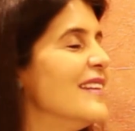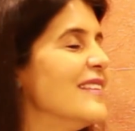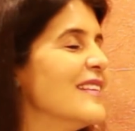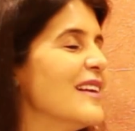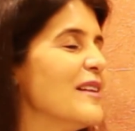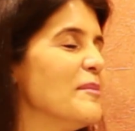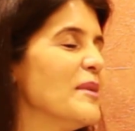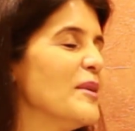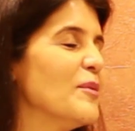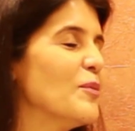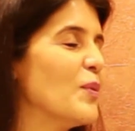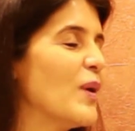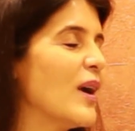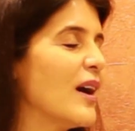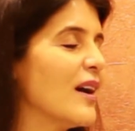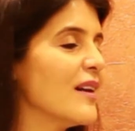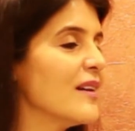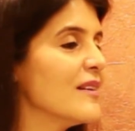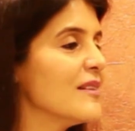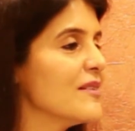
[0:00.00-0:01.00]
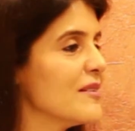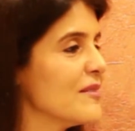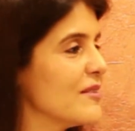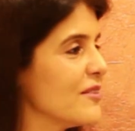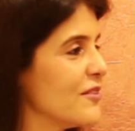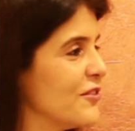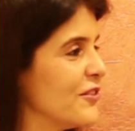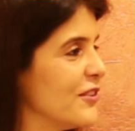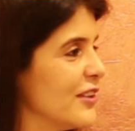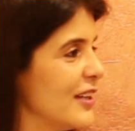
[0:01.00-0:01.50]
Tell me
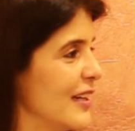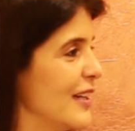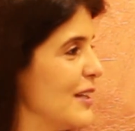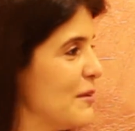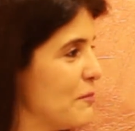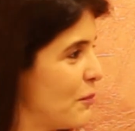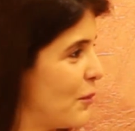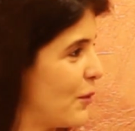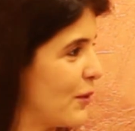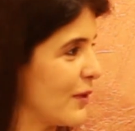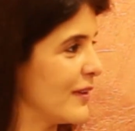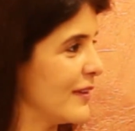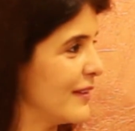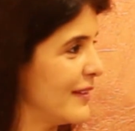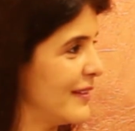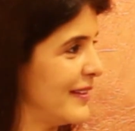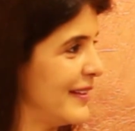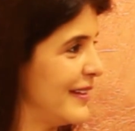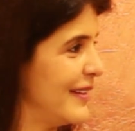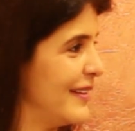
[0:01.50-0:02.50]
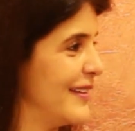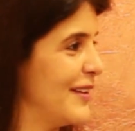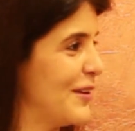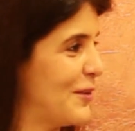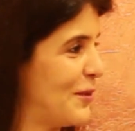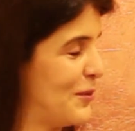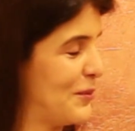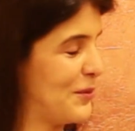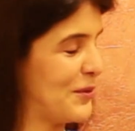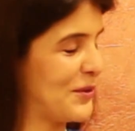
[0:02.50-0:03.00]
one really important thing they
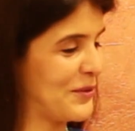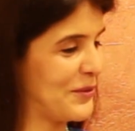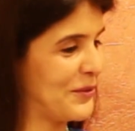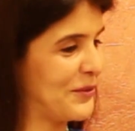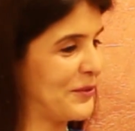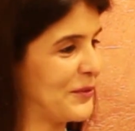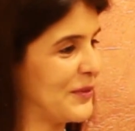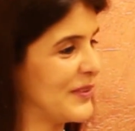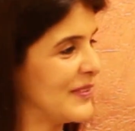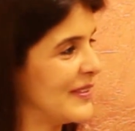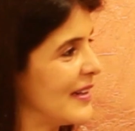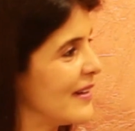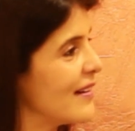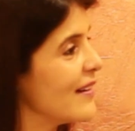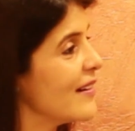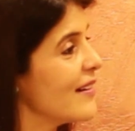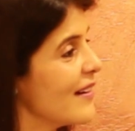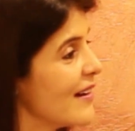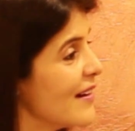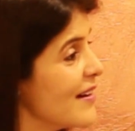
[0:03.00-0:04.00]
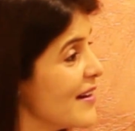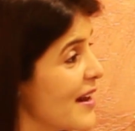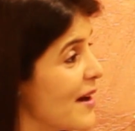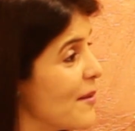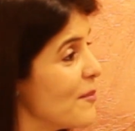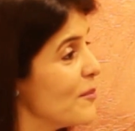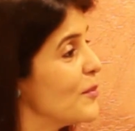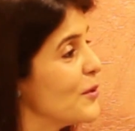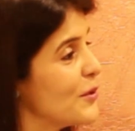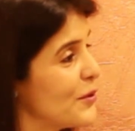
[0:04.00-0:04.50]
all want to know is there are a
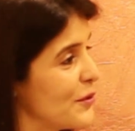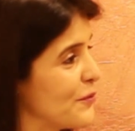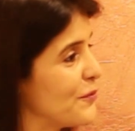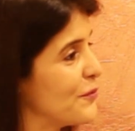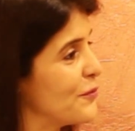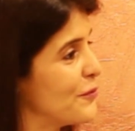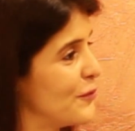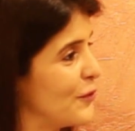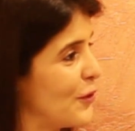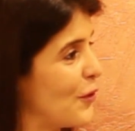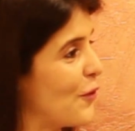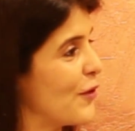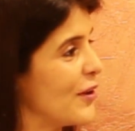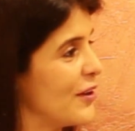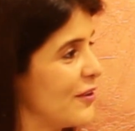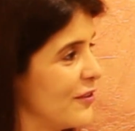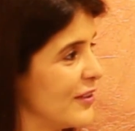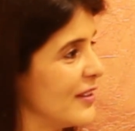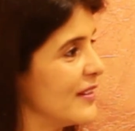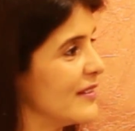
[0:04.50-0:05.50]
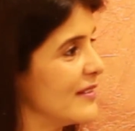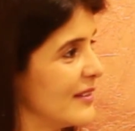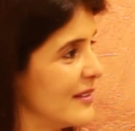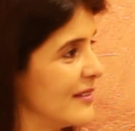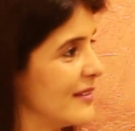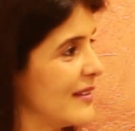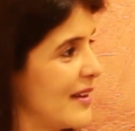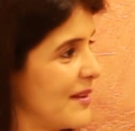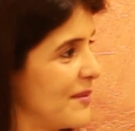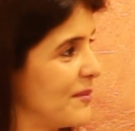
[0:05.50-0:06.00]
number of law entrance
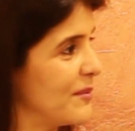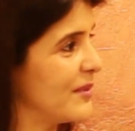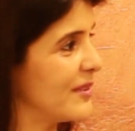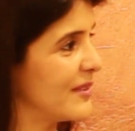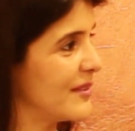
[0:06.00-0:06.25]
exams.